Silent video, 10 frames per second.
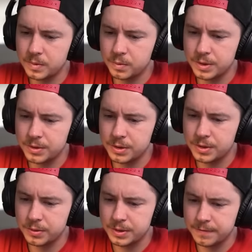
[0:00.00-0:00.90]
Wizards
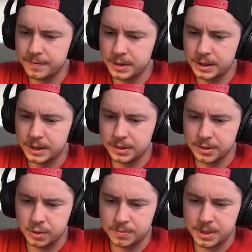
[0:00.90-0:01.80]
doing some funneling on the
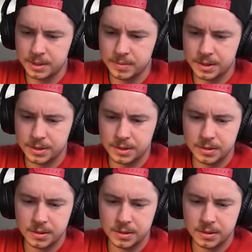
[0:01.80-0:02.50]
top side of the base.